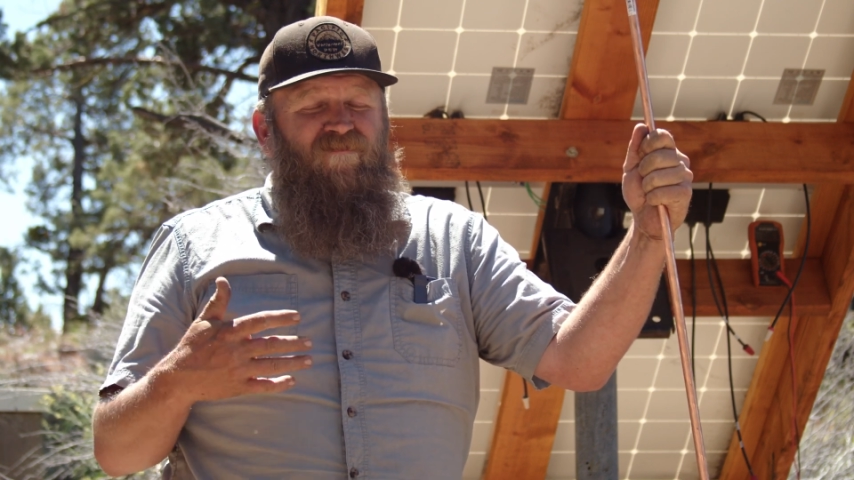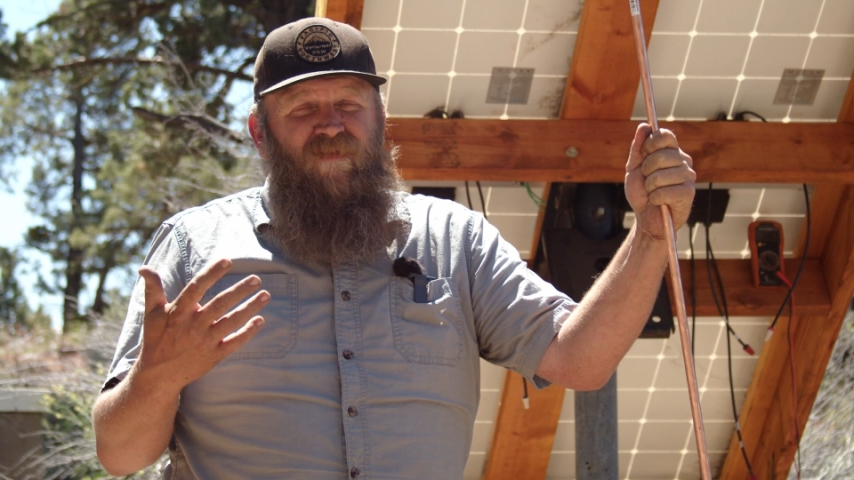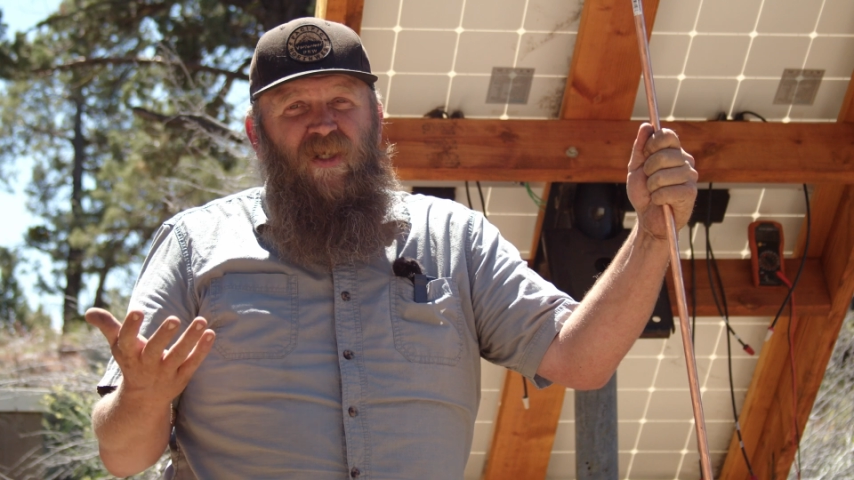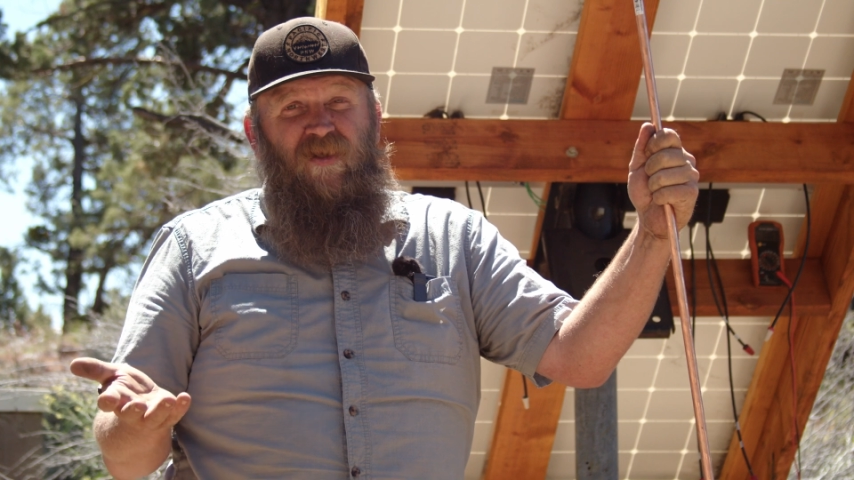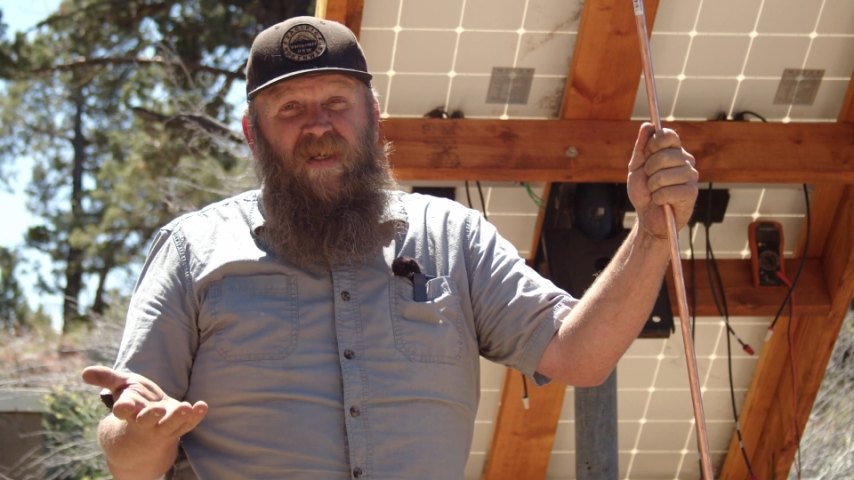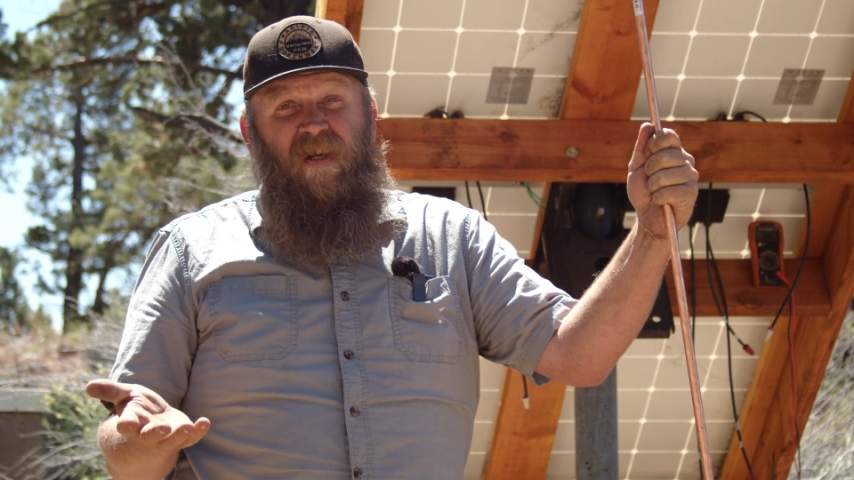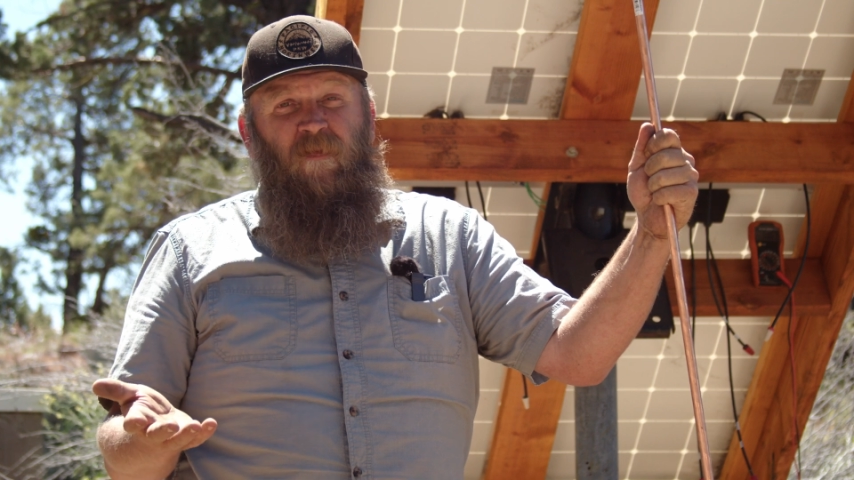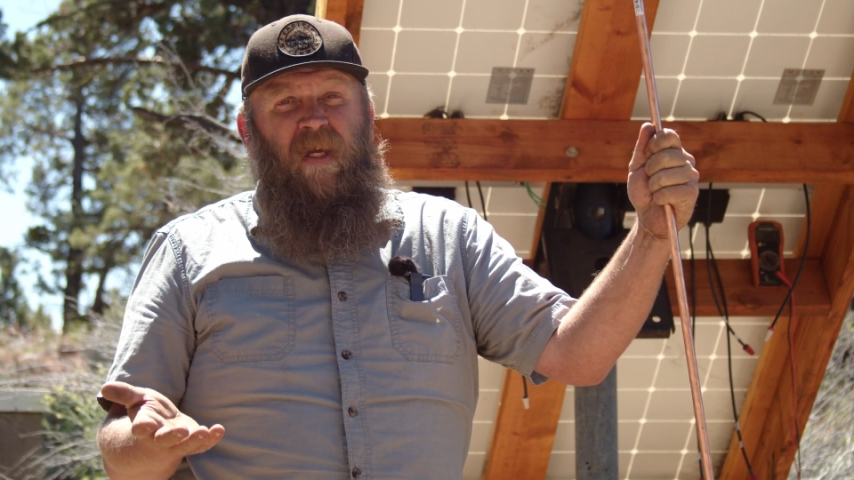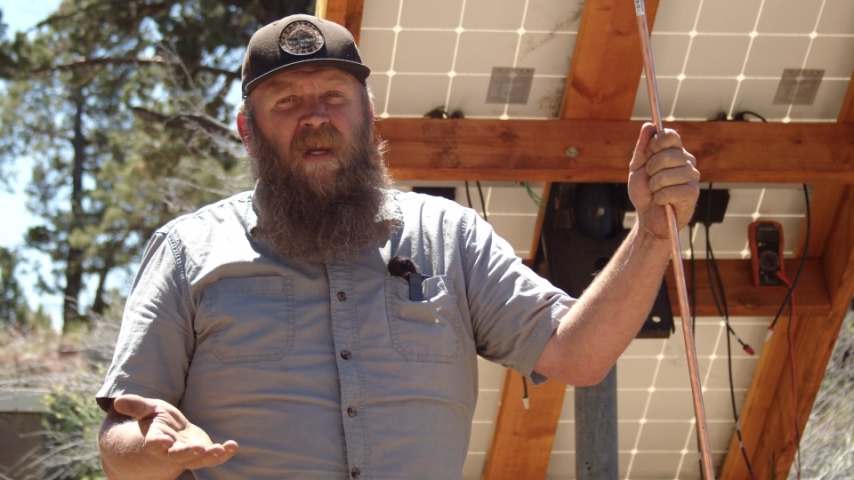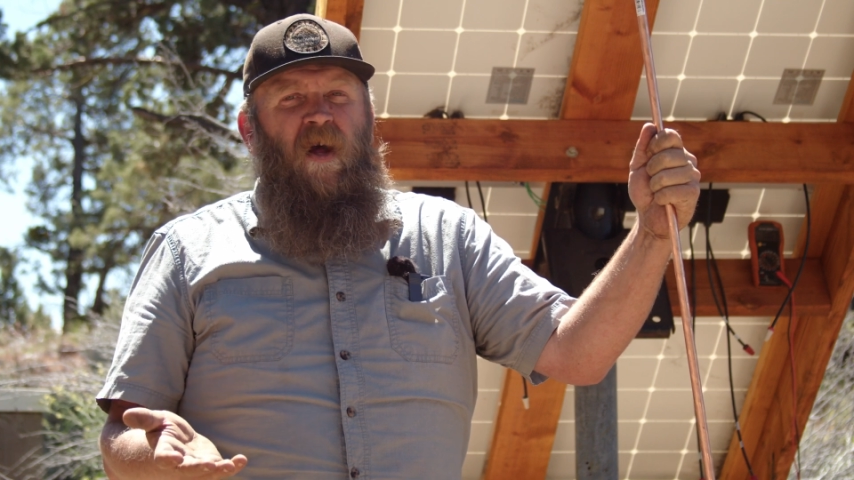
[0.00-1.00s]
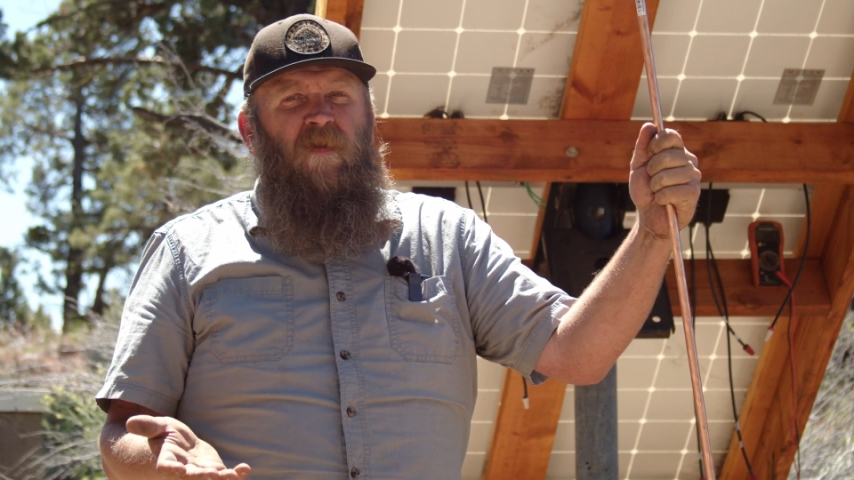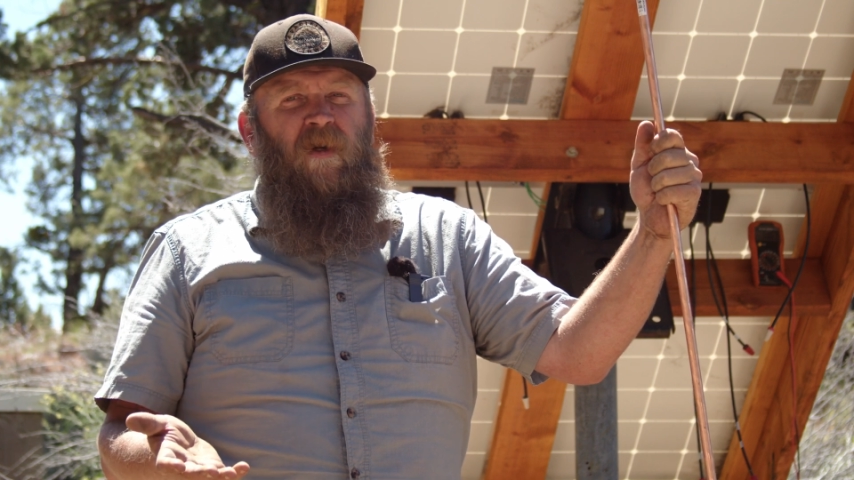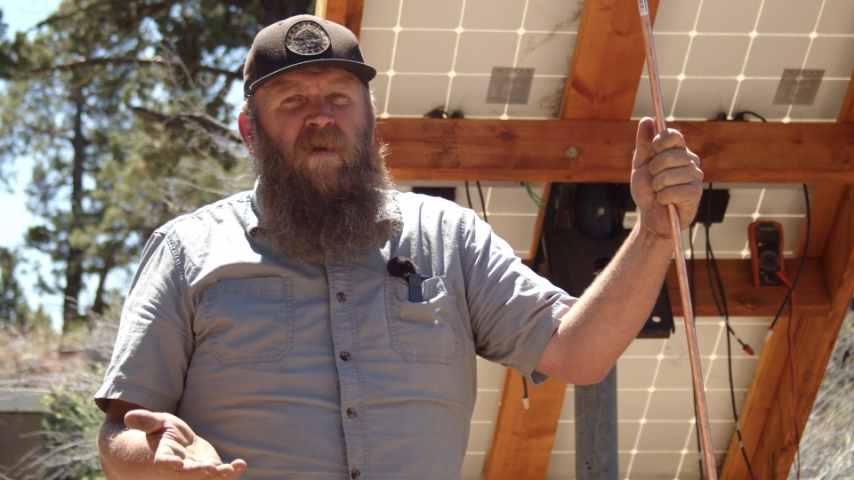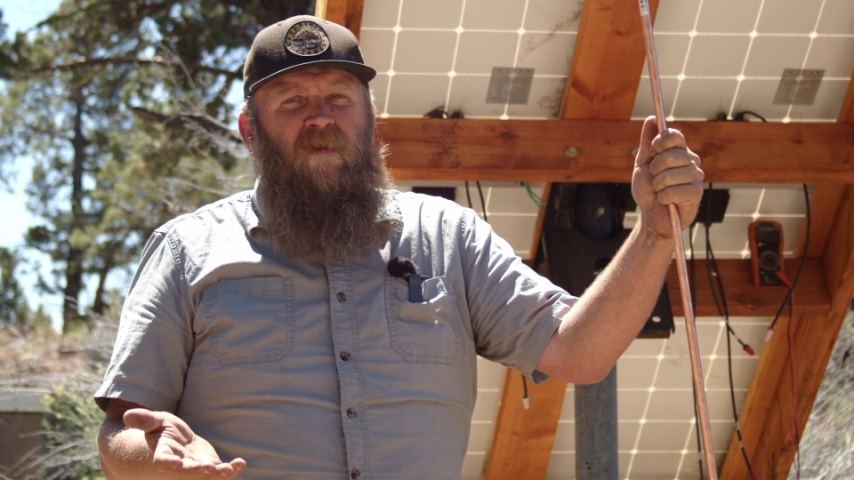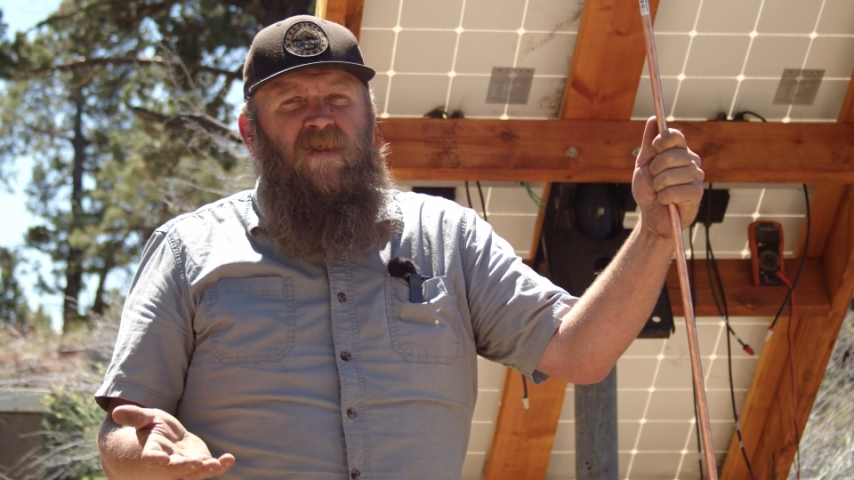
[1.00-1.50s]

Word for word: your significant other